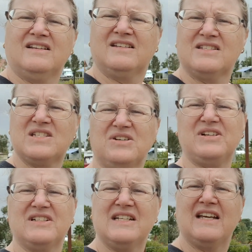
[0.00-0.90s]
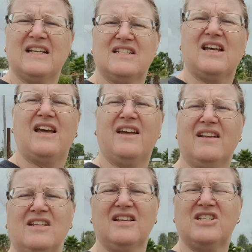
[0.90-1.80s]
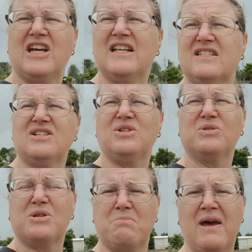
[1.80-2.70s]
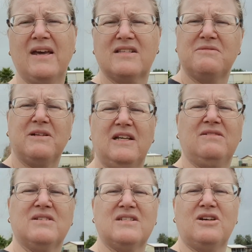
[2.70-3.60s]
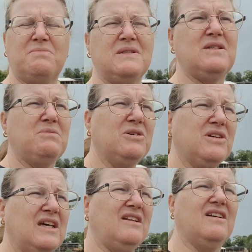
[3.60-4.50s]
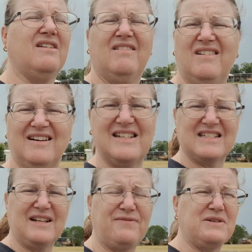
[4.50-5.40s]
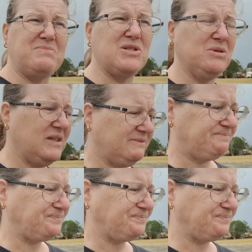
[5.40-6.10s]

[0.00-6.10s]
Sorry, I didn't get a chance to talk to Max, but he was so busy working that I just left him to it.